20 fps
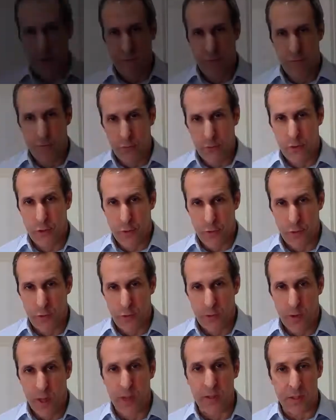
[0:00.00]
crucial
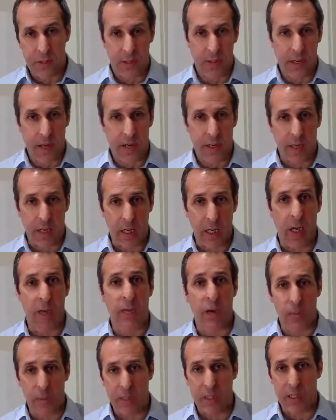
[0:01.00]
understanding of
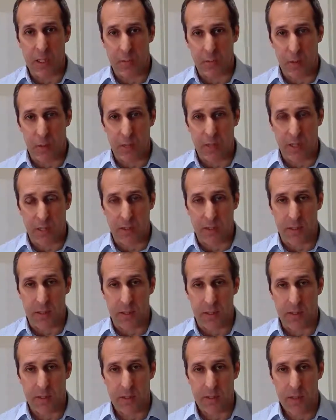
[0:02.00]
our business
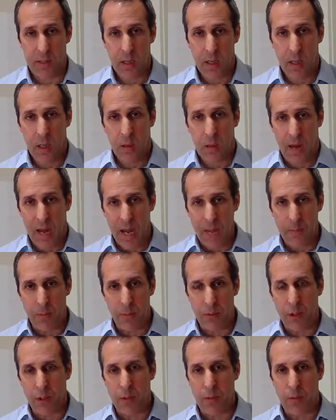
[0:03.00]
processes, we're able
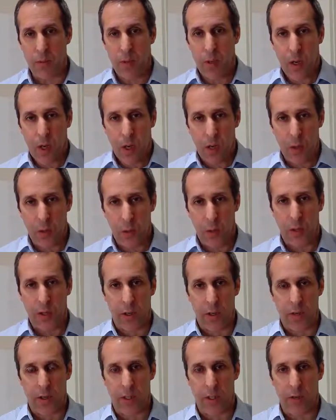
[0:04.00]
to look at
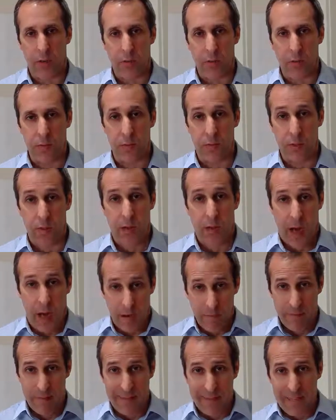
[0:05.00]
ourselves
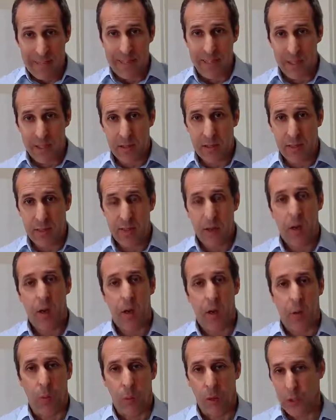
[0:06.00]
and relate
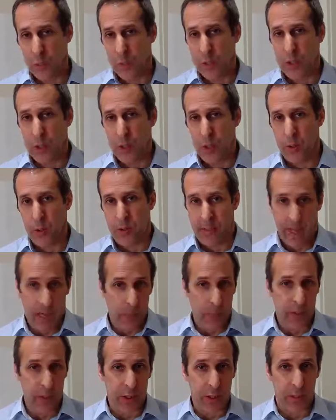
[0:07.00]
what we do and how
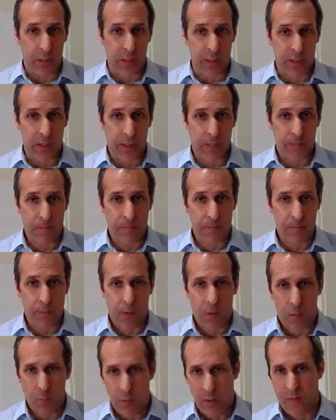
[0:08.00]
we do it
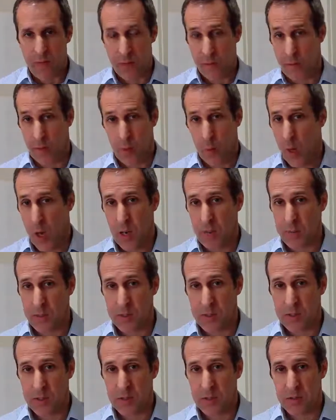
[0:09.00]
with the
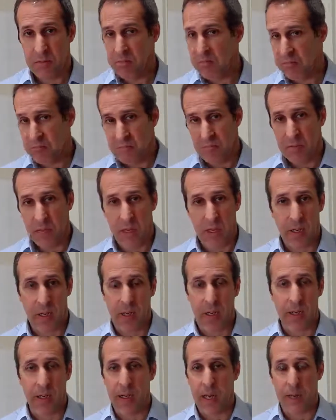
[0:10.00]
requirements
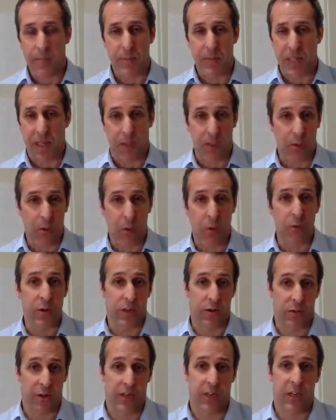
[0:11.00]
in a particular
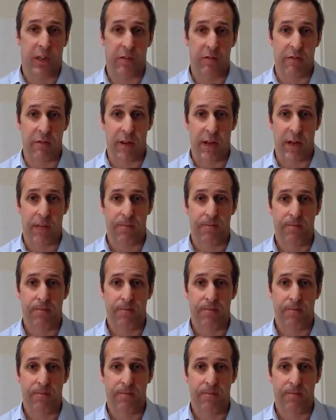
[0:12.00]
audit criteria.